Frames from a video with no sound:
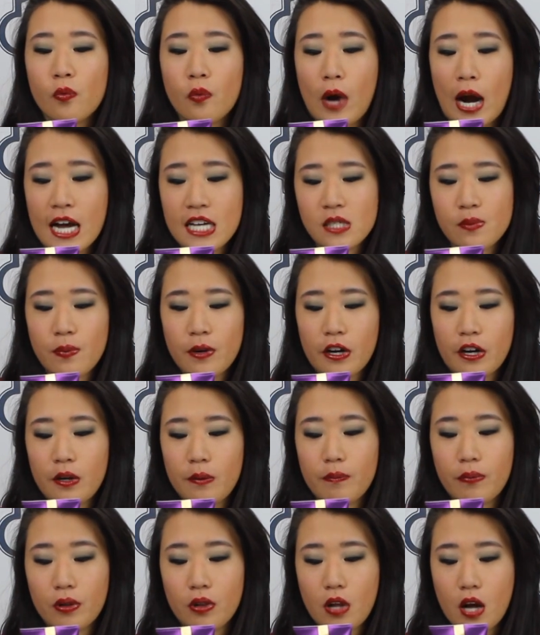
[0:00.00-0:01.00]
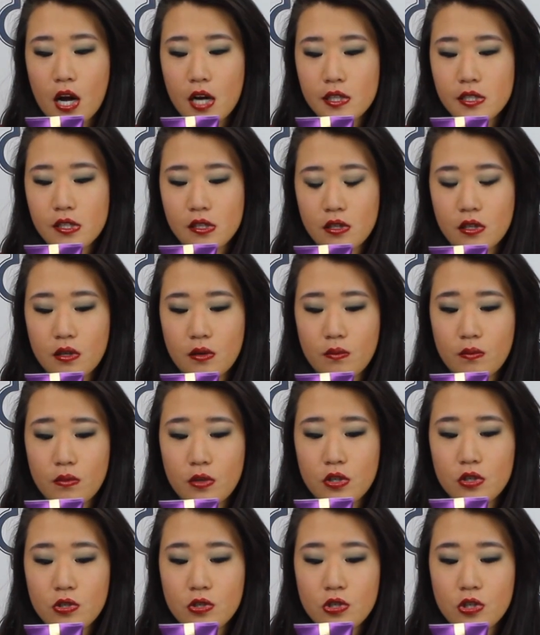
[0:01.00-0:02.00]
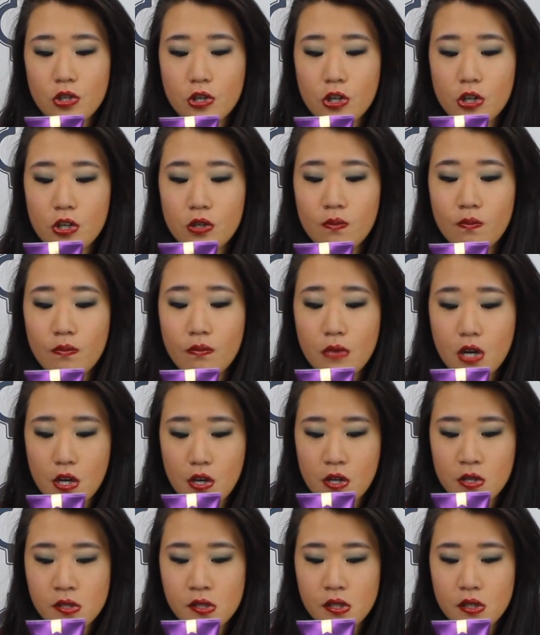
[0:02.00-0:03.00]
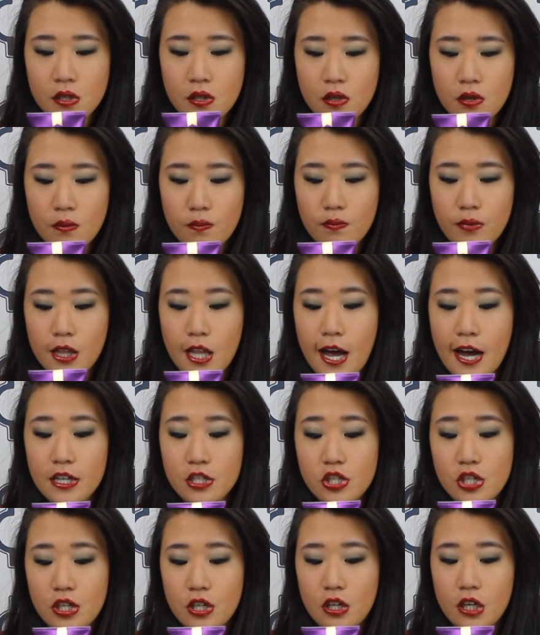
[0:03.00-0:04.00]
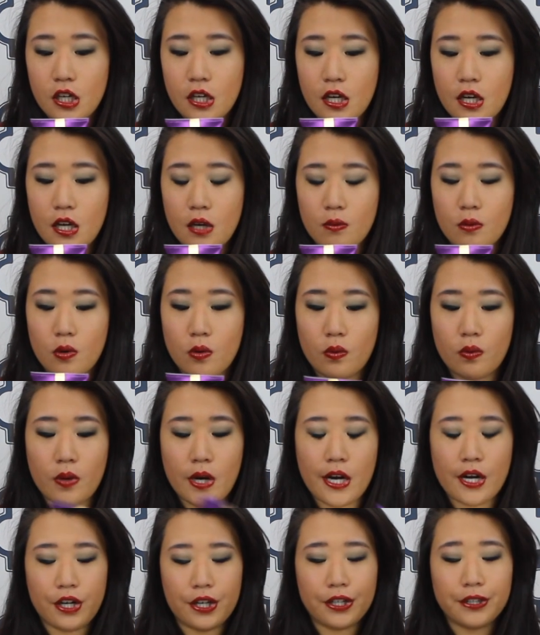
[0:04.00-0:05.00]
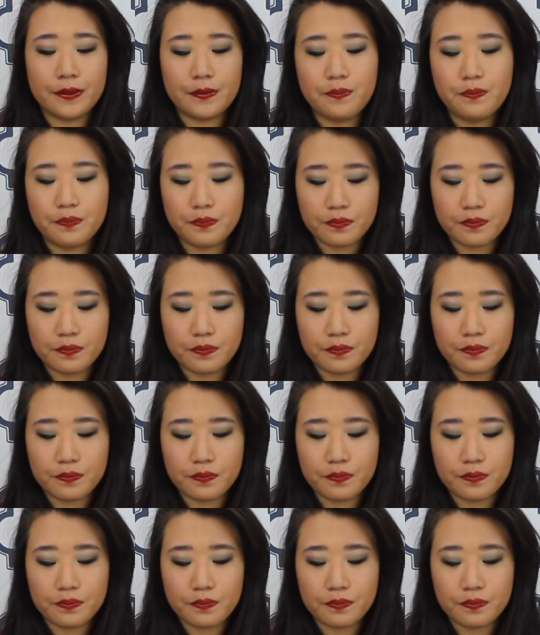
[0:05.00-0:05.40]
raspberry blossom, sugared musk, black cherry amaretto.